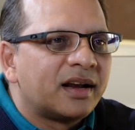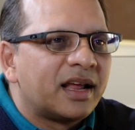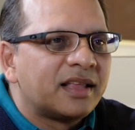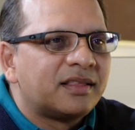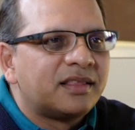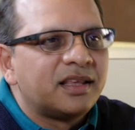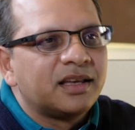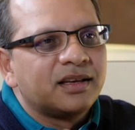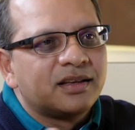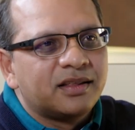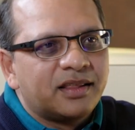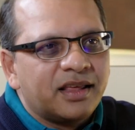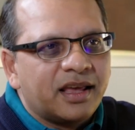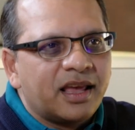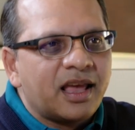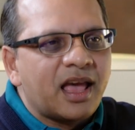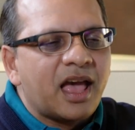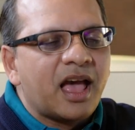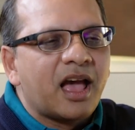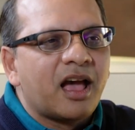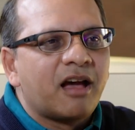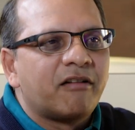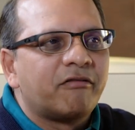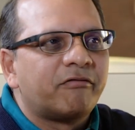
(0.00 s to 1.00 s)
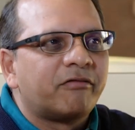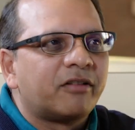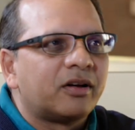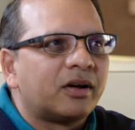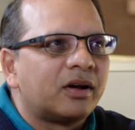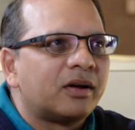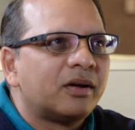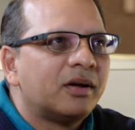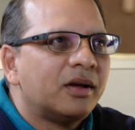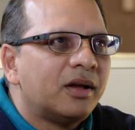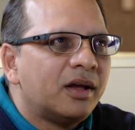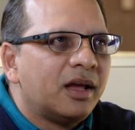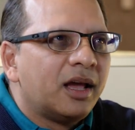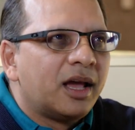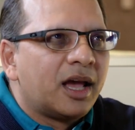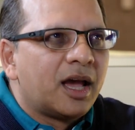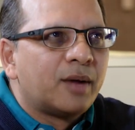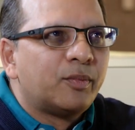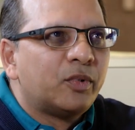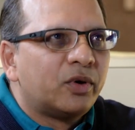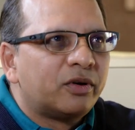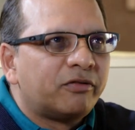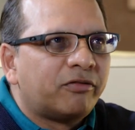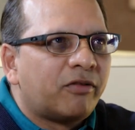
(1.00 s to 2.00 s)
I think they have
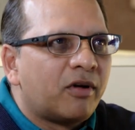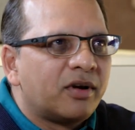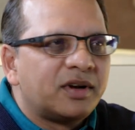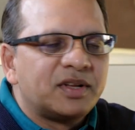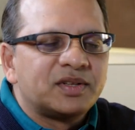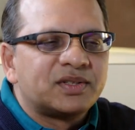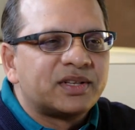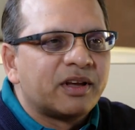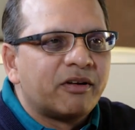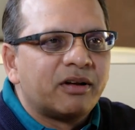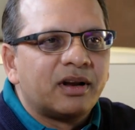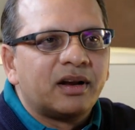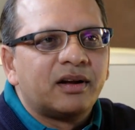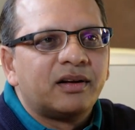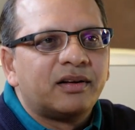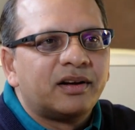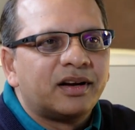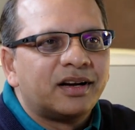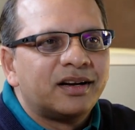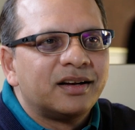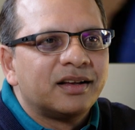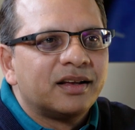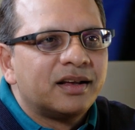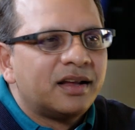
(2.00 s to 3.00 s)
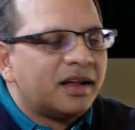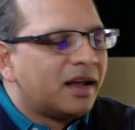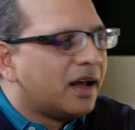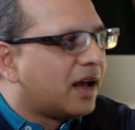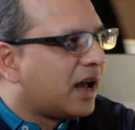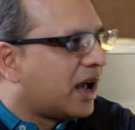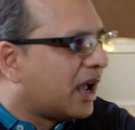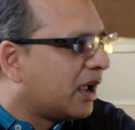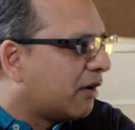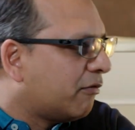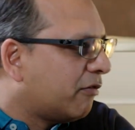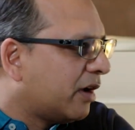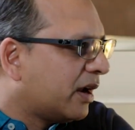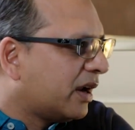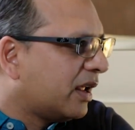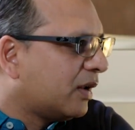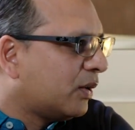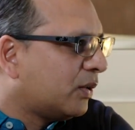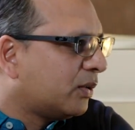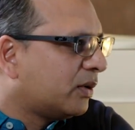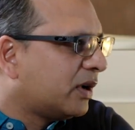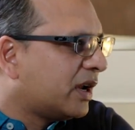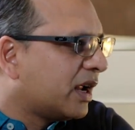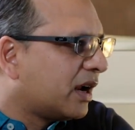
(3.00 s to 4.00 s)
about 4,700. I, when I
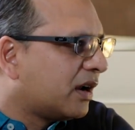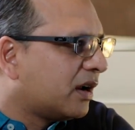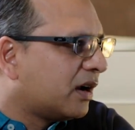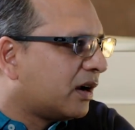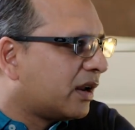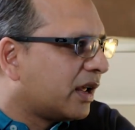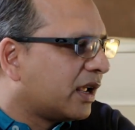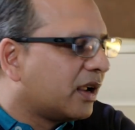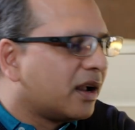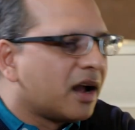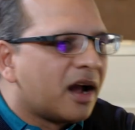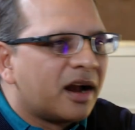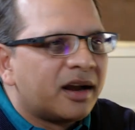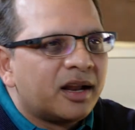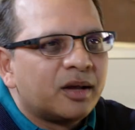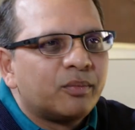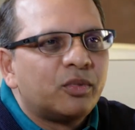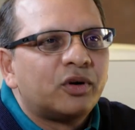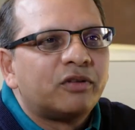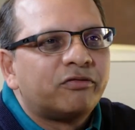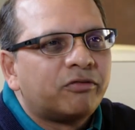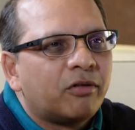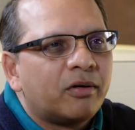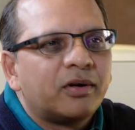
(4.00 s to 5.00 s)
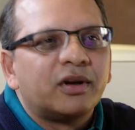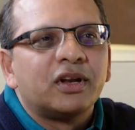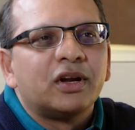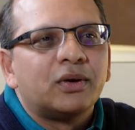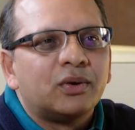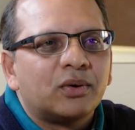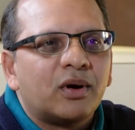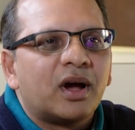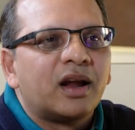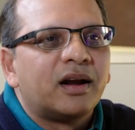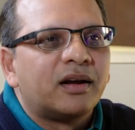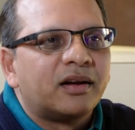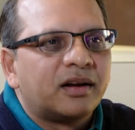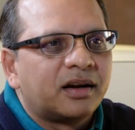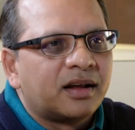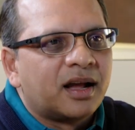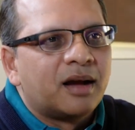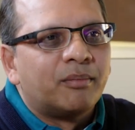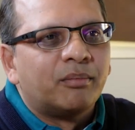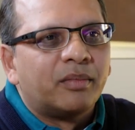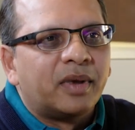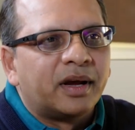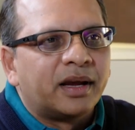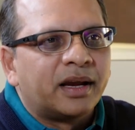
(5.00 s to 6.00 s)
looked at it, I got about 4,200
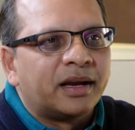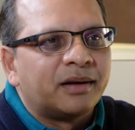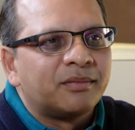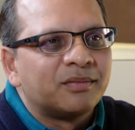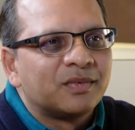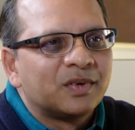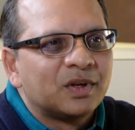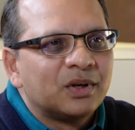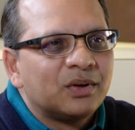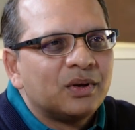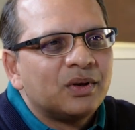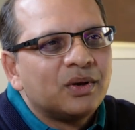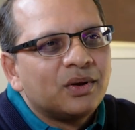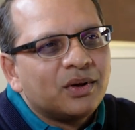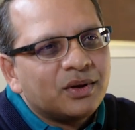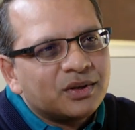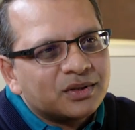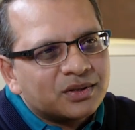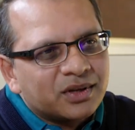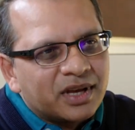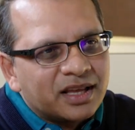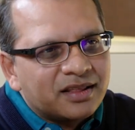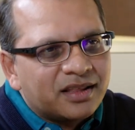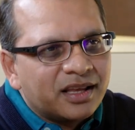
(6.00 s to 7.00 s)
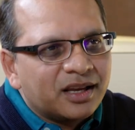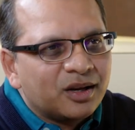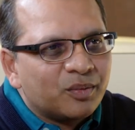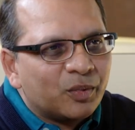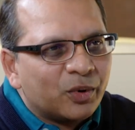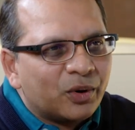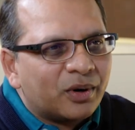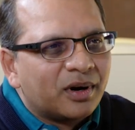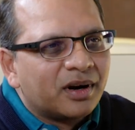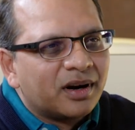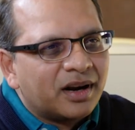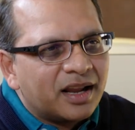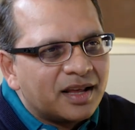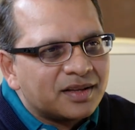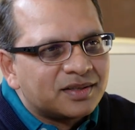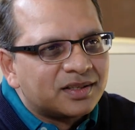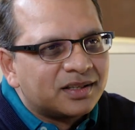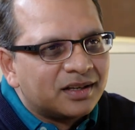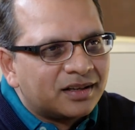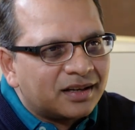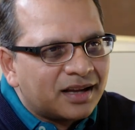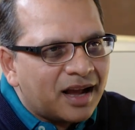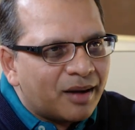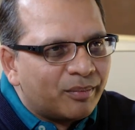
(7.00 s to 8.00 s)
combined. So I think more or less
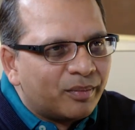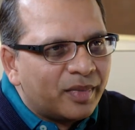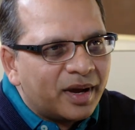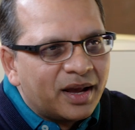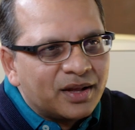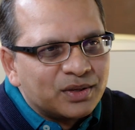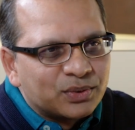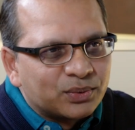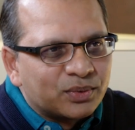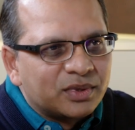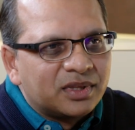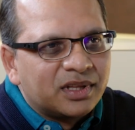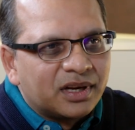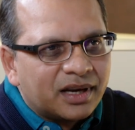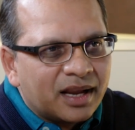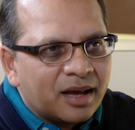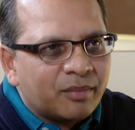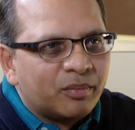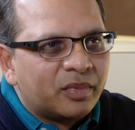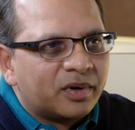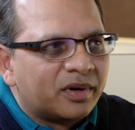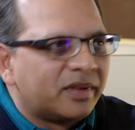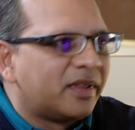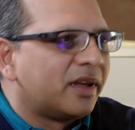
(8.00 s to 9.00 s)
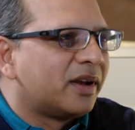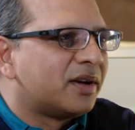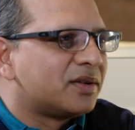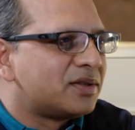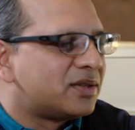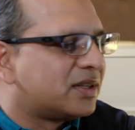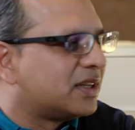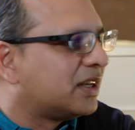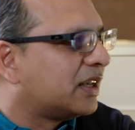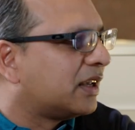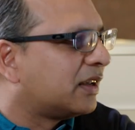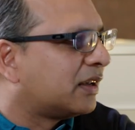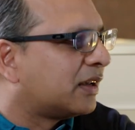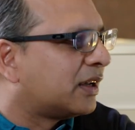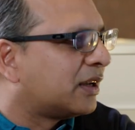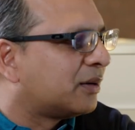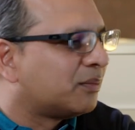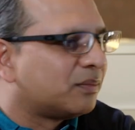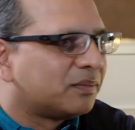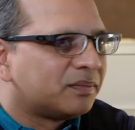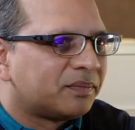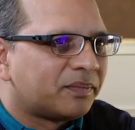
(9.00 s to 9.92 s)
it combines with the number they are seeing it.